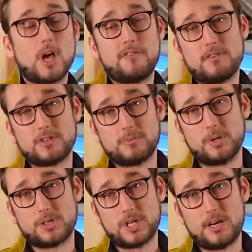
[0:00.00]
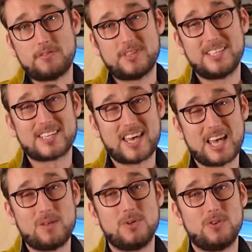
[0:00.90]
Now, if you have a spoke shave, this
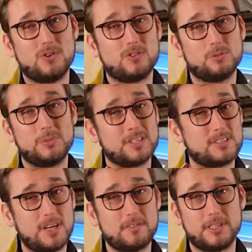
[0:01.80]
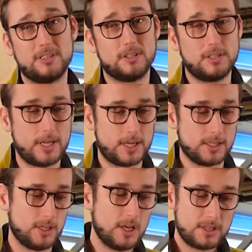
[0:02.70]
can be useful, but it's definitely not
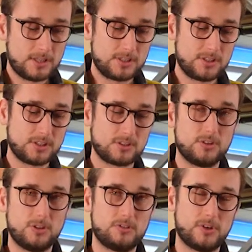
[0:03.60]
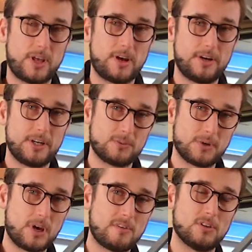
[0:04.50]
needed. This is just good for areas where
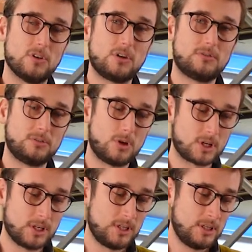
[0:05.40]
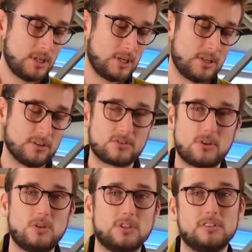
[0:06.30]
you have a lot of rocker and the
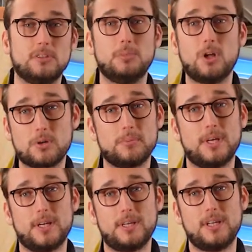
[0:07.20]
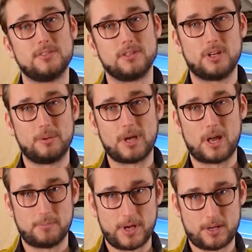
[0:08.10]
sole of the block plane isn't going to be able
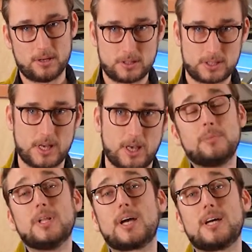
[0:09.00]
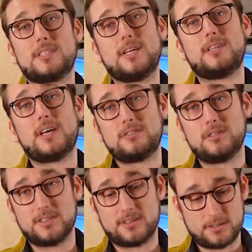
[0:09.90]
to make contact. But like I said, that's
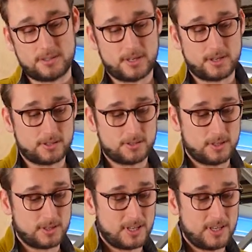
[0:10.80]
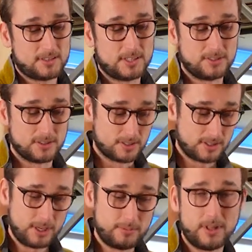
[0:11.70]
not necessary because you can easily do the
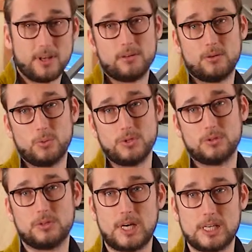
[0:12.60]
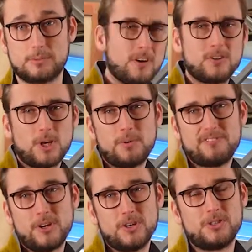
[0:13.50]
same thing with your rasp. On top of
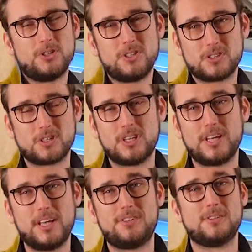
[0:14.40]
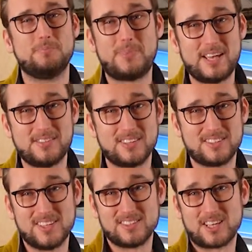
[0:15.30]
those, you're just going to need some basic
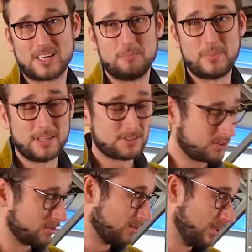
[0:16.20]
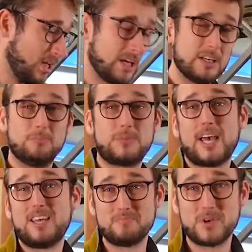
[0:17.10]
things like a pencil, a tape